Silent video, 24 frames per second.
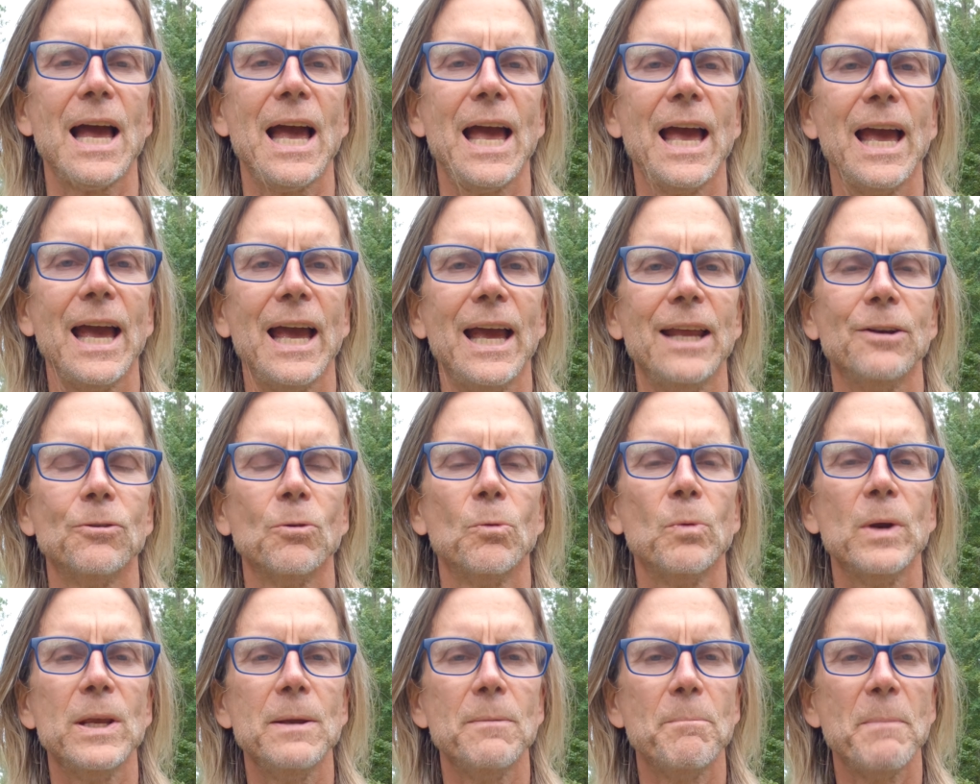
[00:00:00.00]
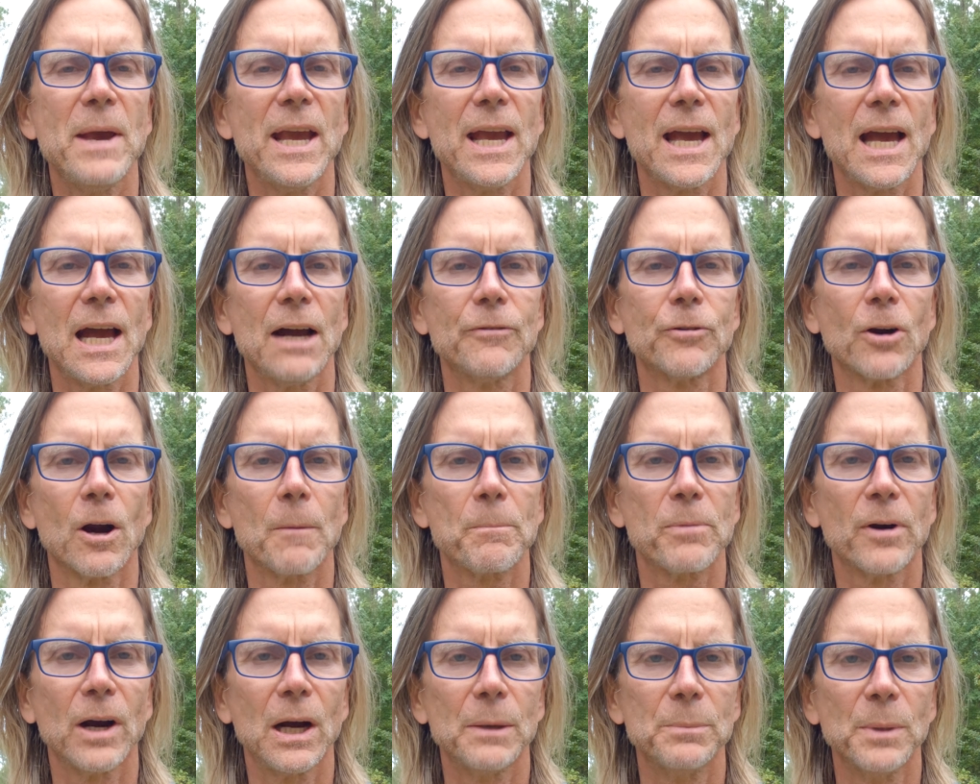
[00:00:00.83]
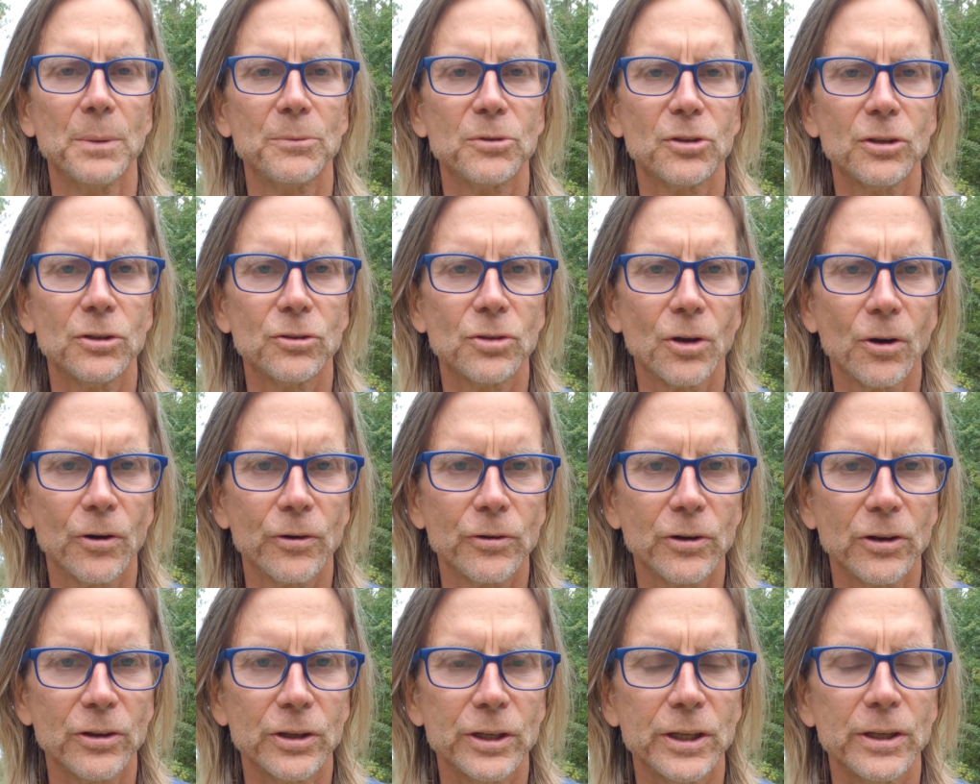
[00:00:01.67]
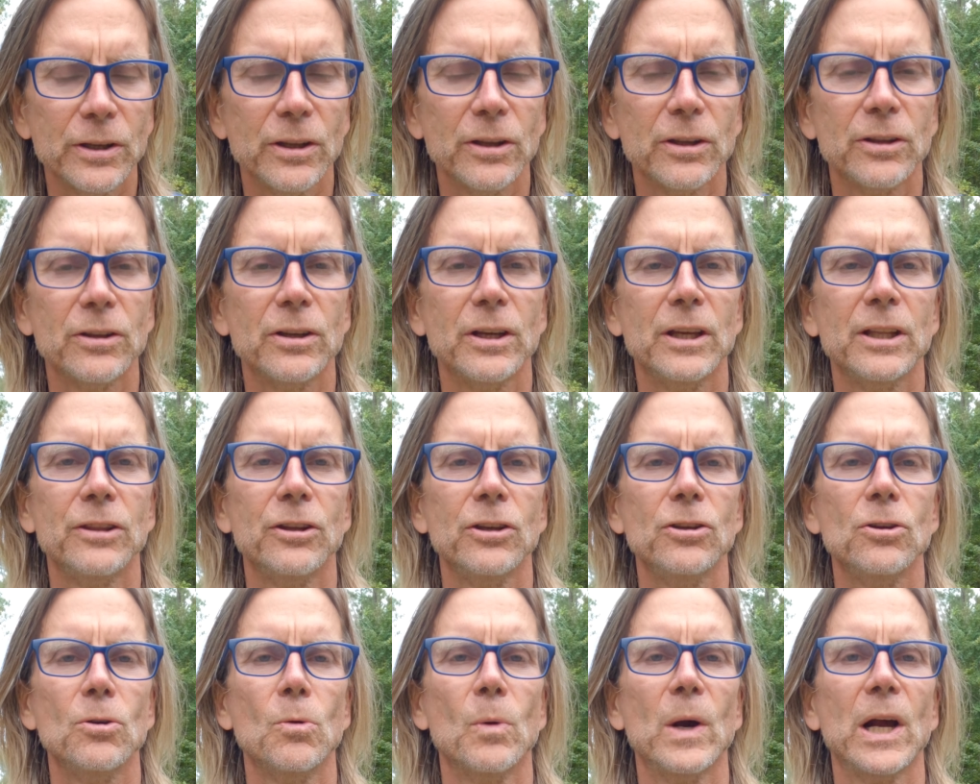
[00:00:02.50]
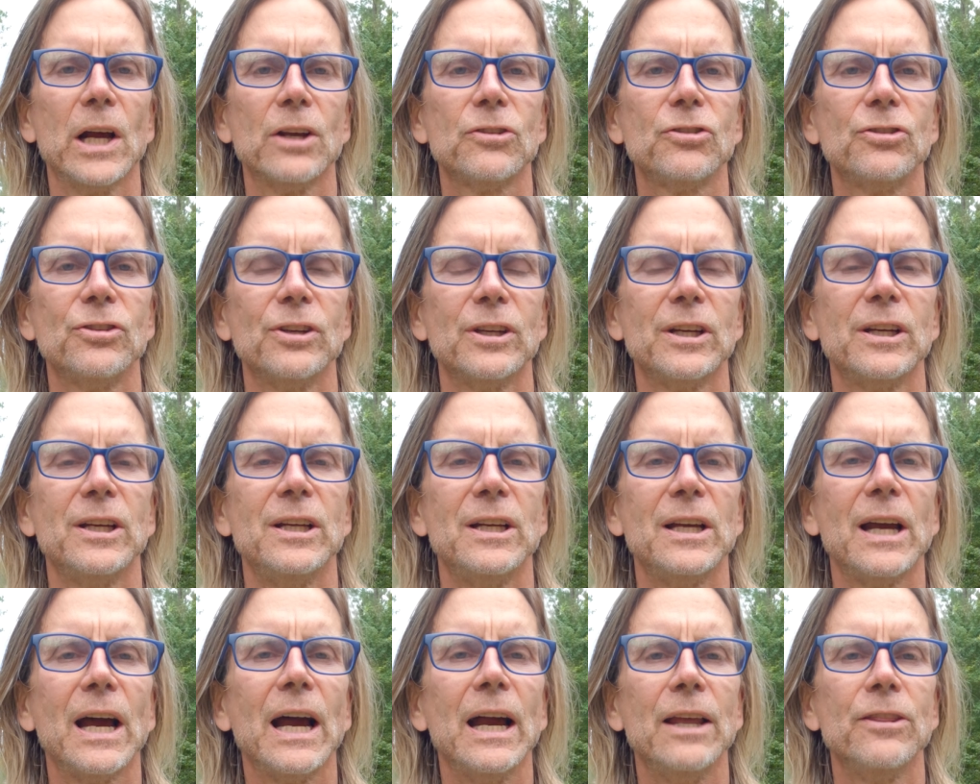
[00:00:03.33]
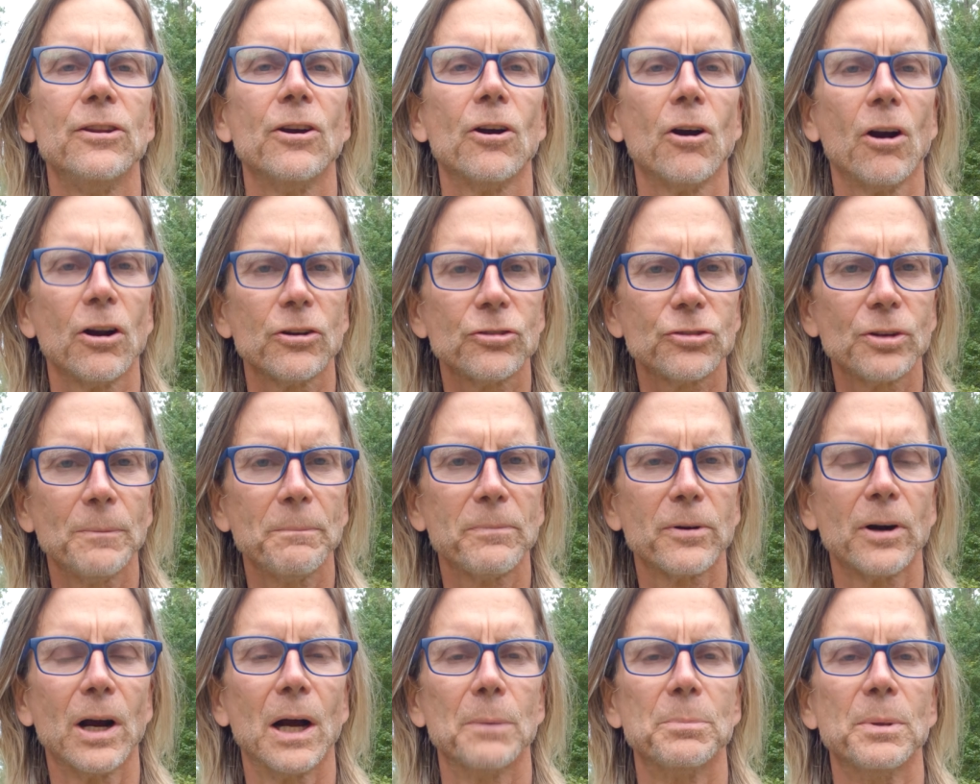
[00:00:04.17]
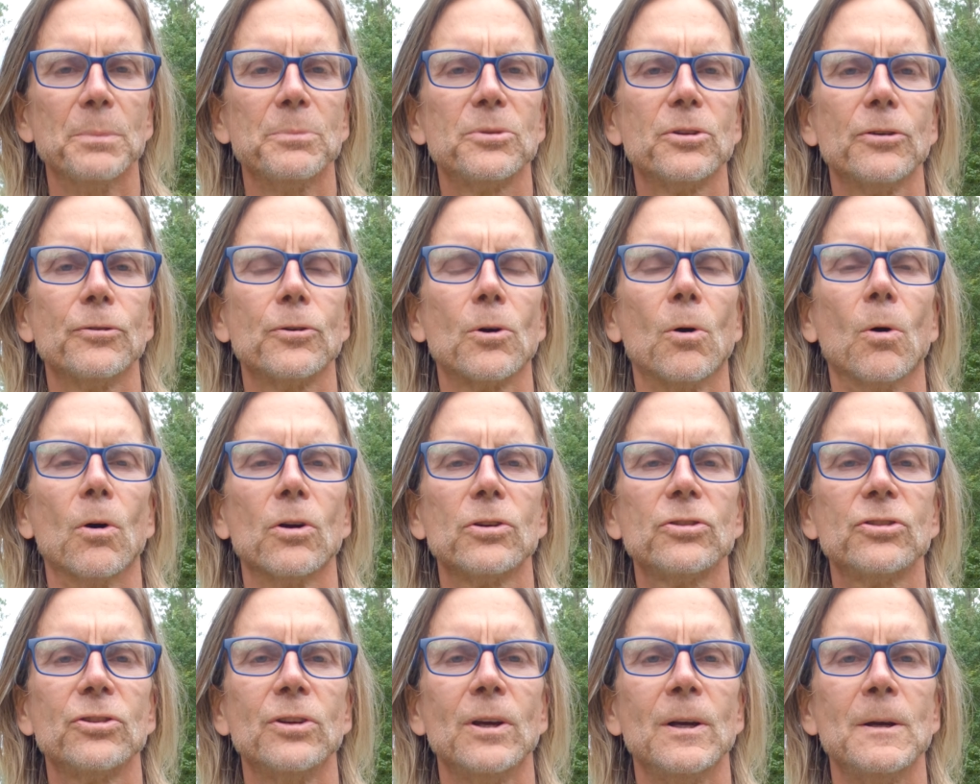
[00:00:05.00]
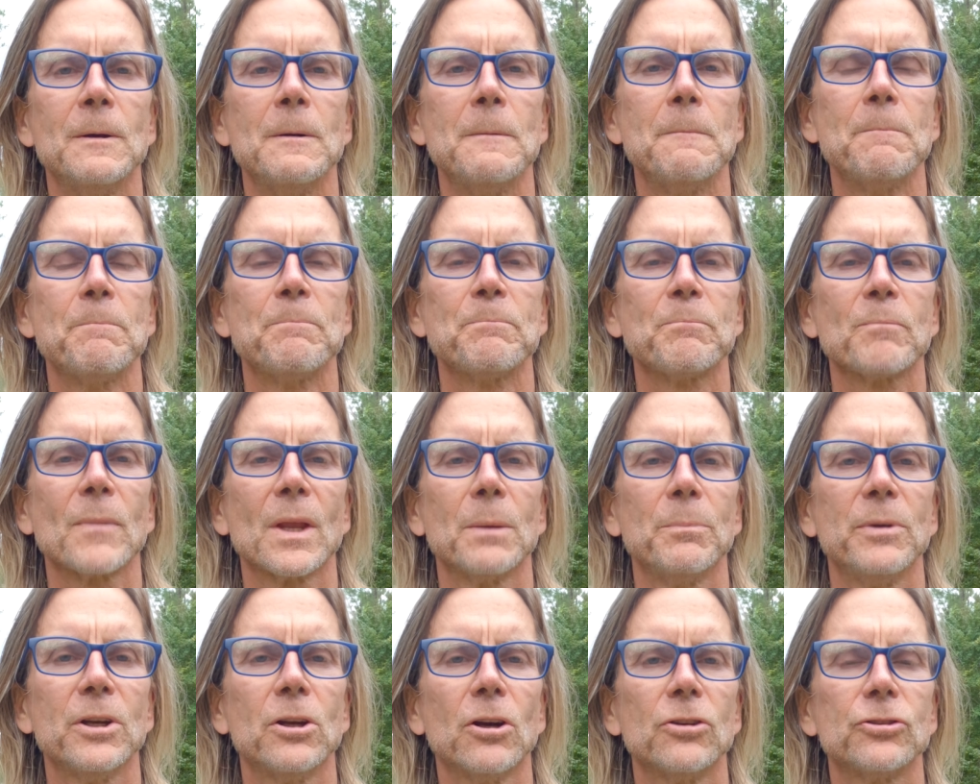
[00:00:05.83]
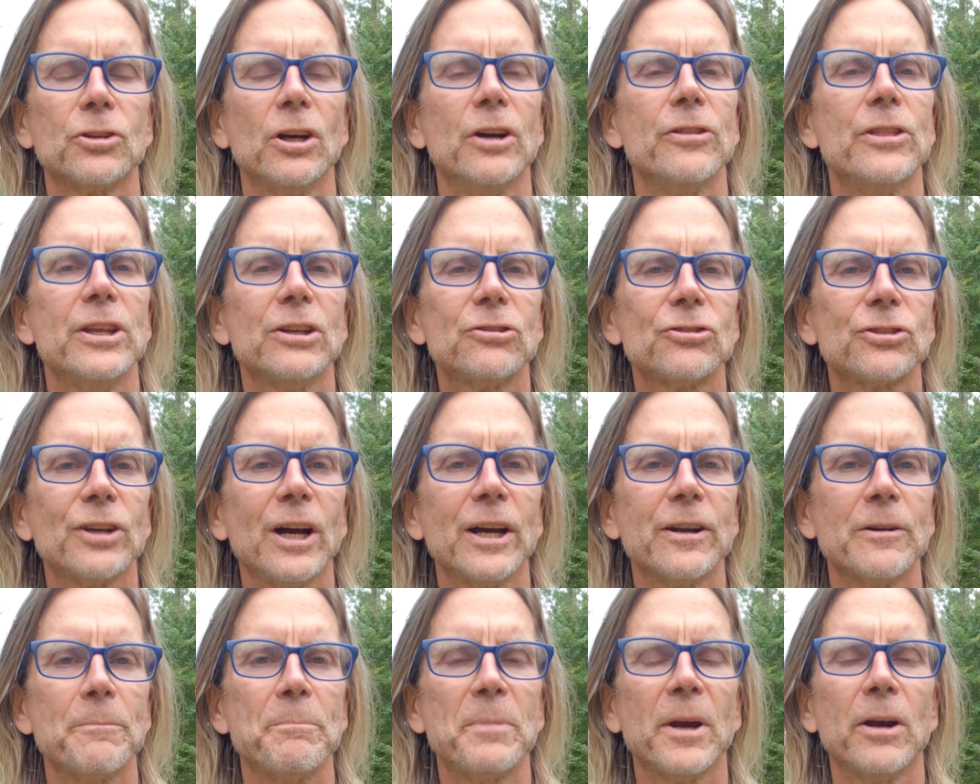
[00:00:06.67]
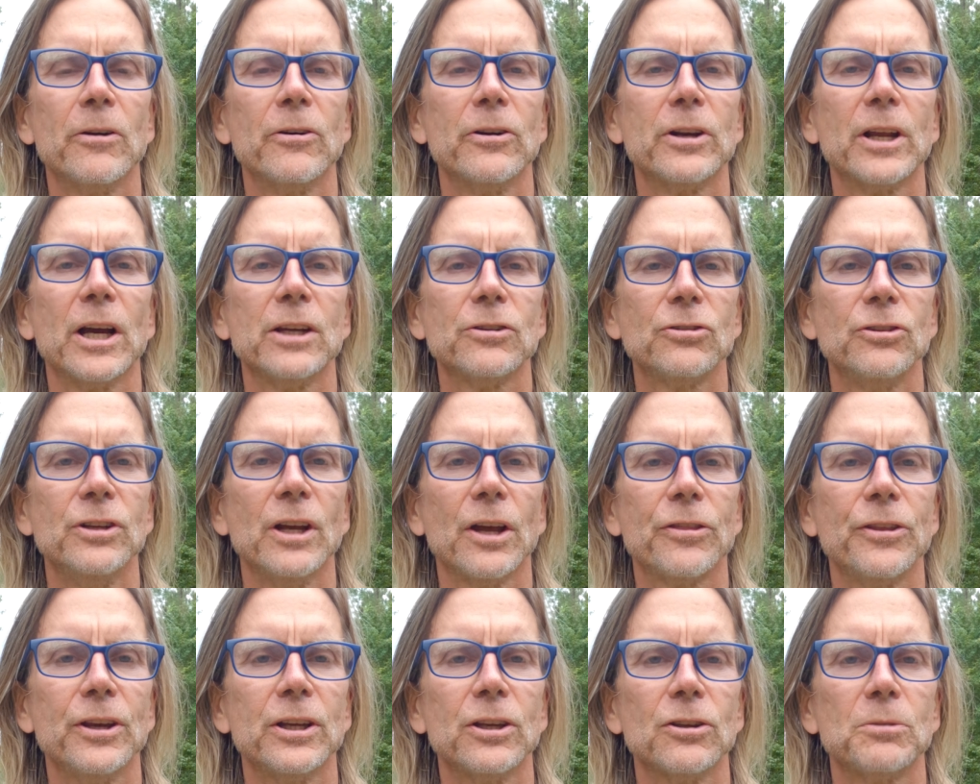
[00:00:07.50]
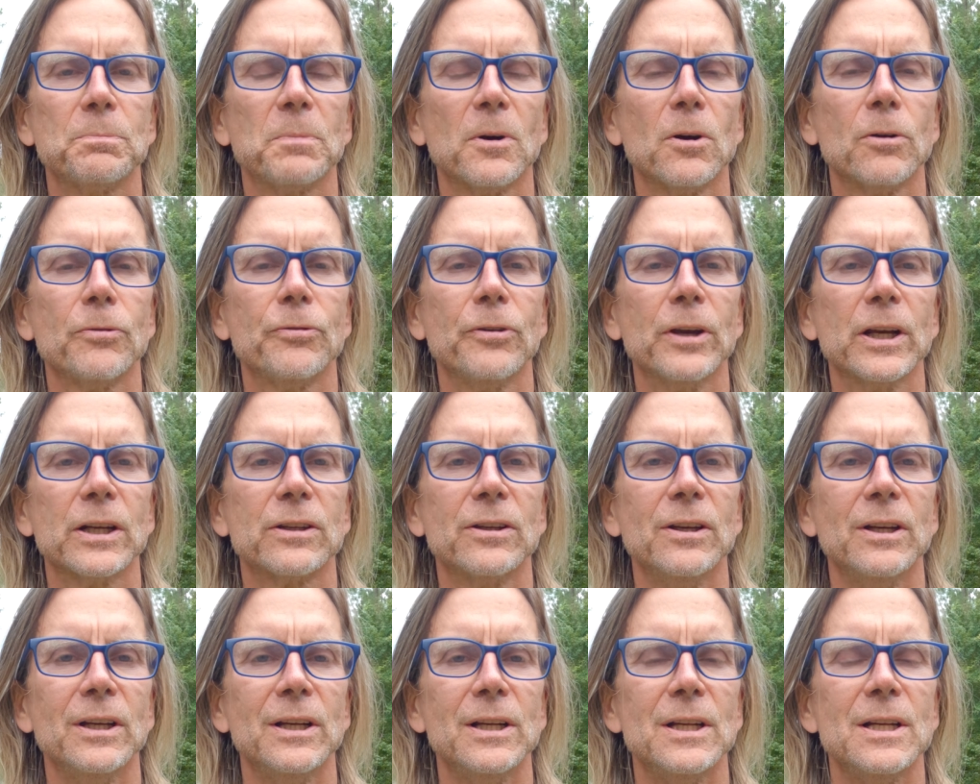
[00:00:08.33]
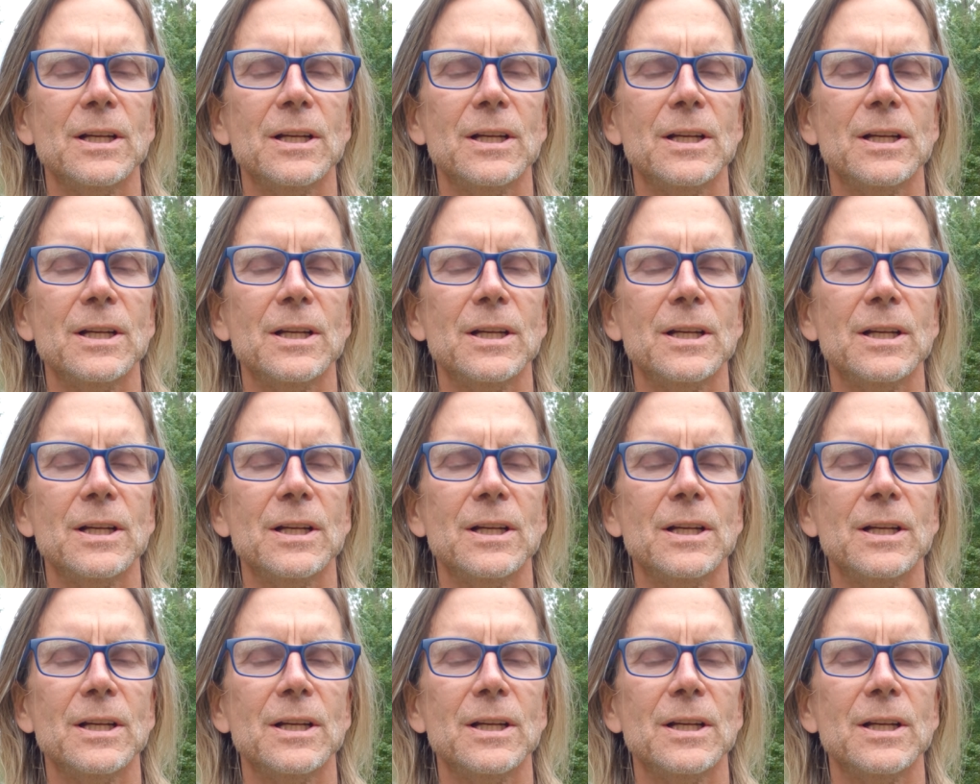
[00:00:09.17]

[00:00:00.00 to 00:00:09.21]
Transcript: and we may have our problems internally, the US, and there are some problems, of course, because on this side of paradise, nothing is perfect.